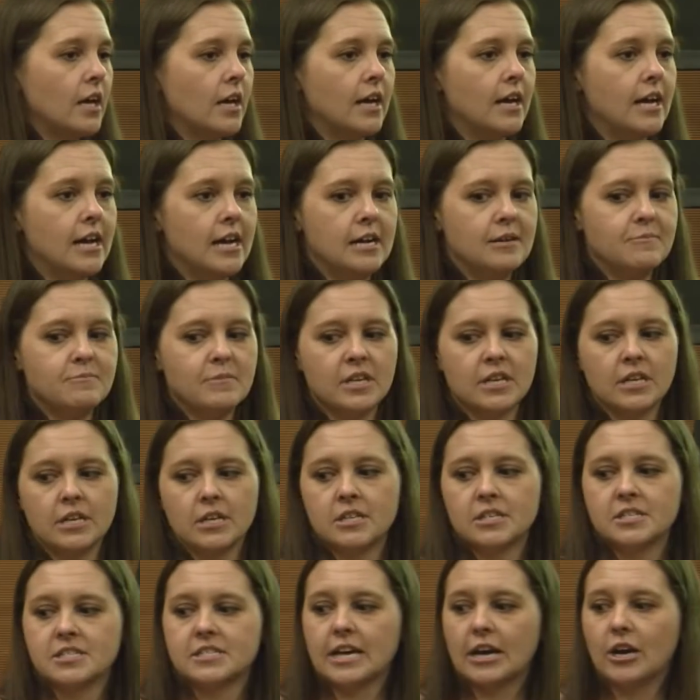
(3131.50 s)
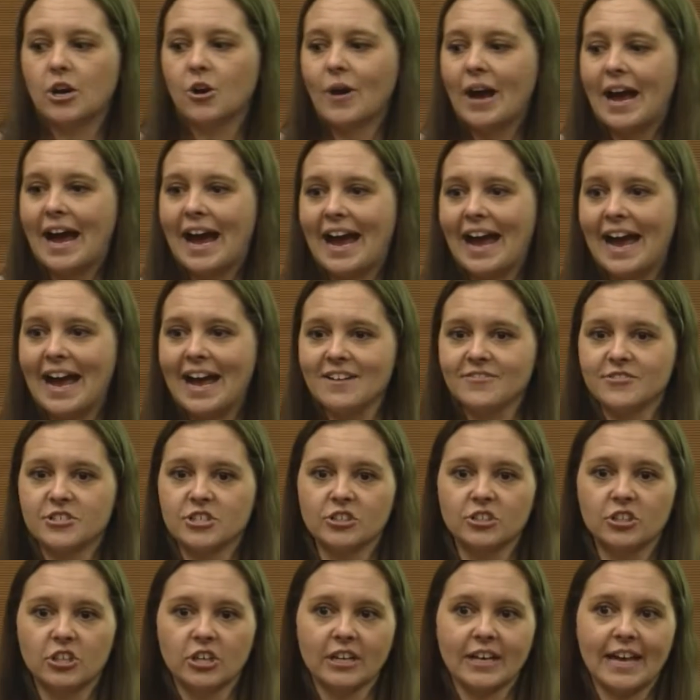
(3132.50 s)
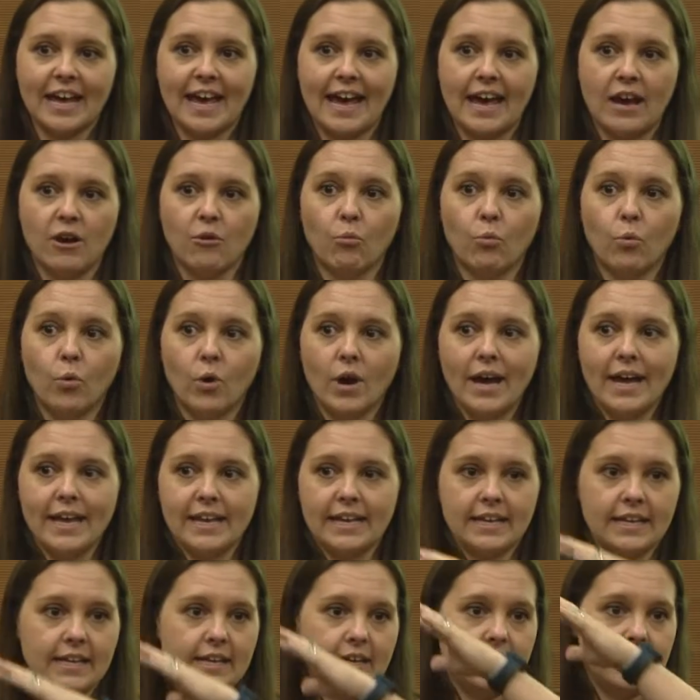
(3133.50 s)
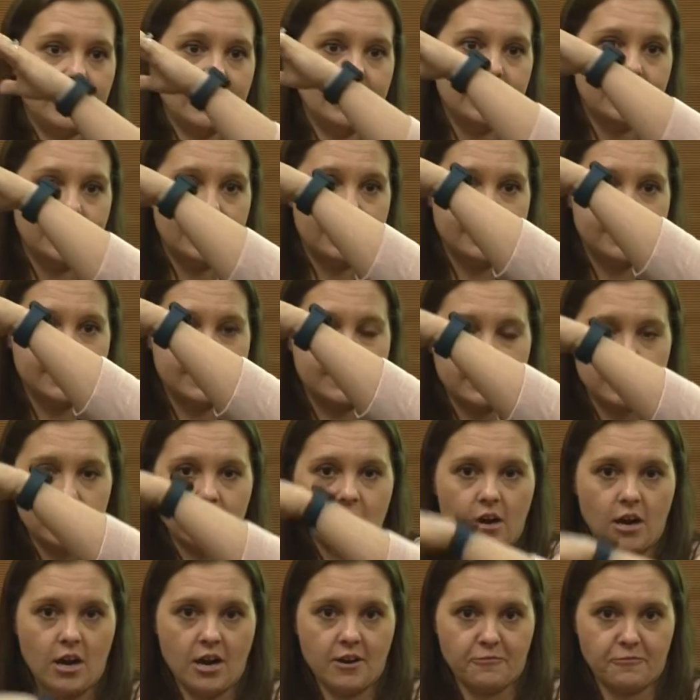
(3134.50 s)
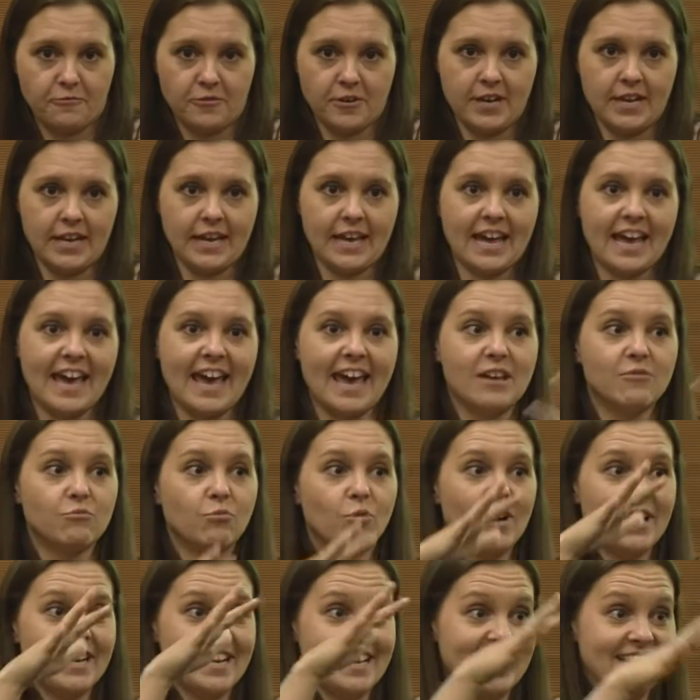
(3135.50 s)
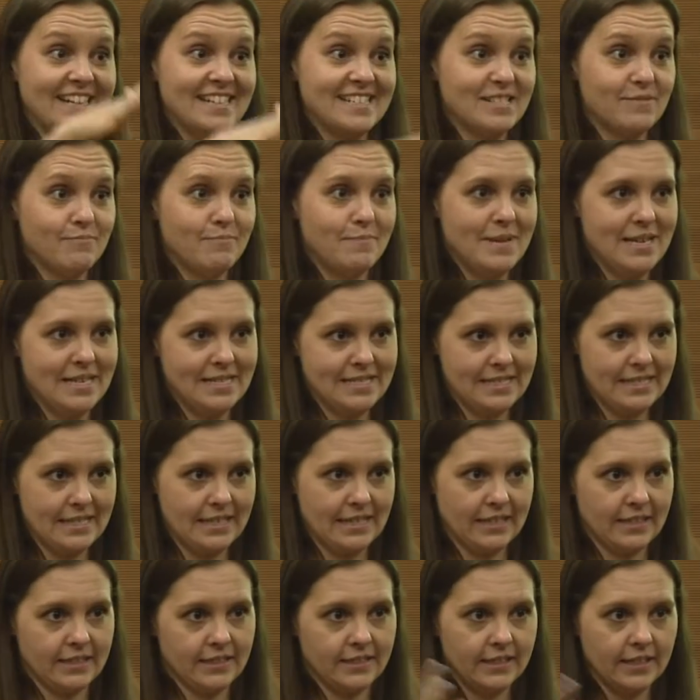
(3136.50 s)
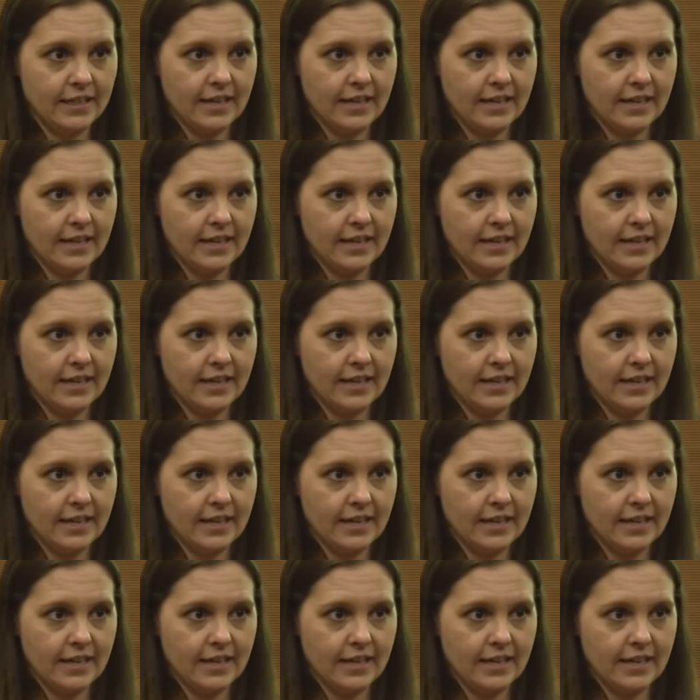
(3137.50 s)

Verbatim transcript: Um, so I have to look at what it is offering and what it is missing.